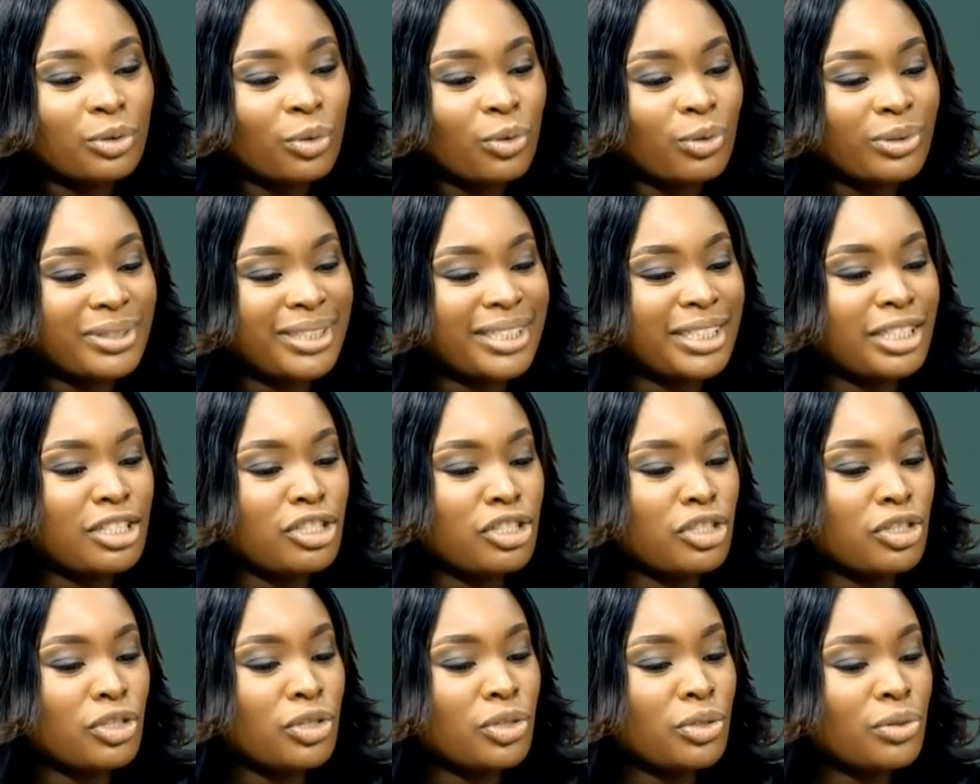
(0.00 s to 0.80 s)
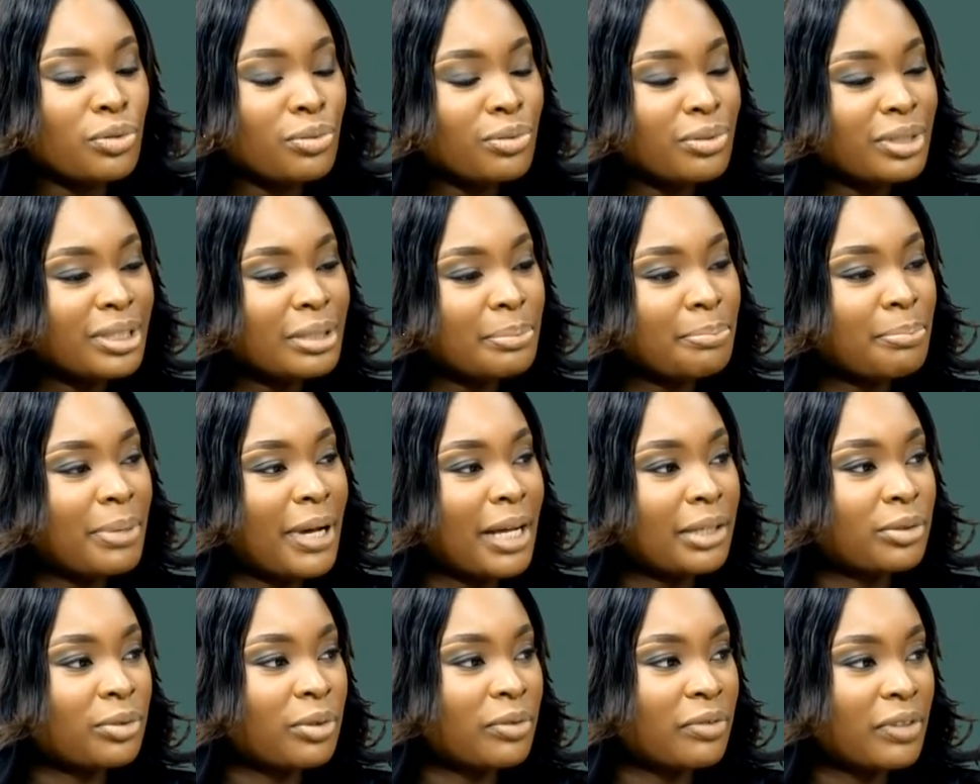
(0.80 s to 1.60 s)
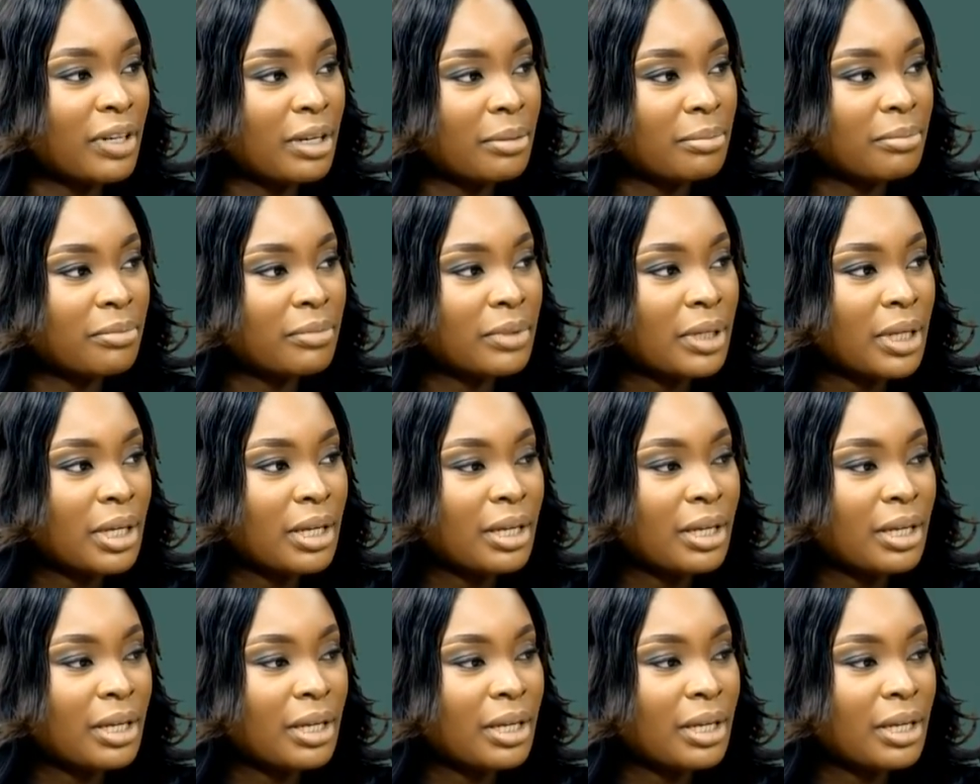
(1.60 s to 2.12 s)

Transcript: those nude part of them.